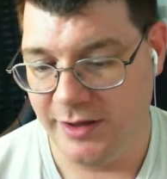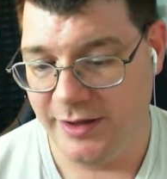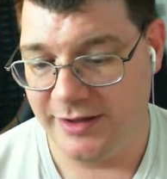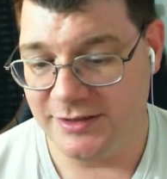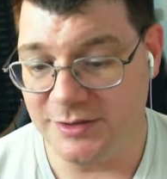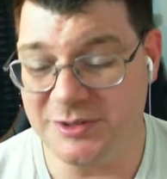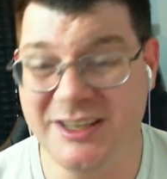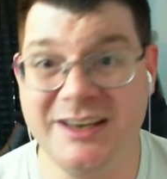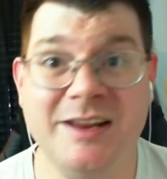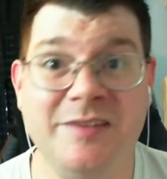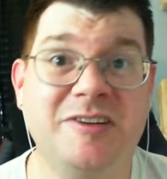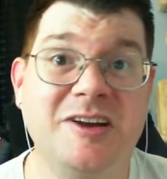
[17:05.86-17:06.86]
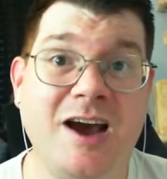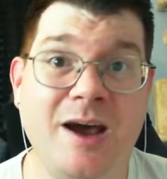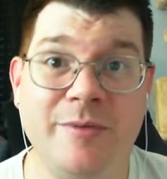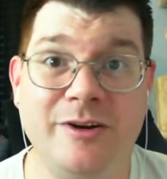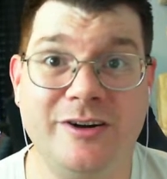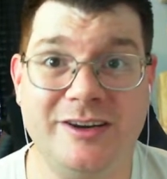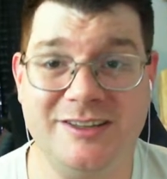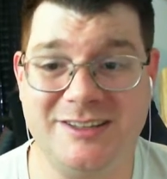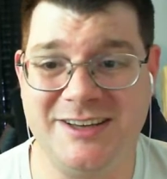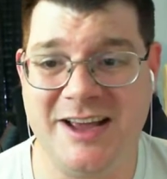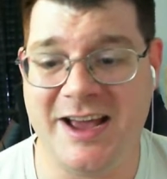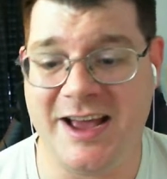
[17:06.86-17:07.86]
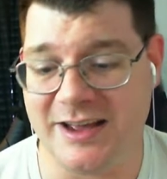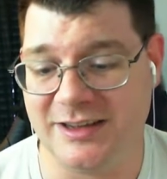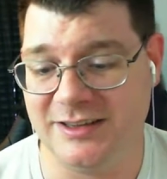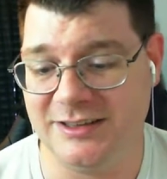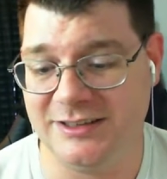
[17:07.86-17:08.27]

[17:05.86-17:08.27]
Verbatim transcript: So it didn't even comment on his attack.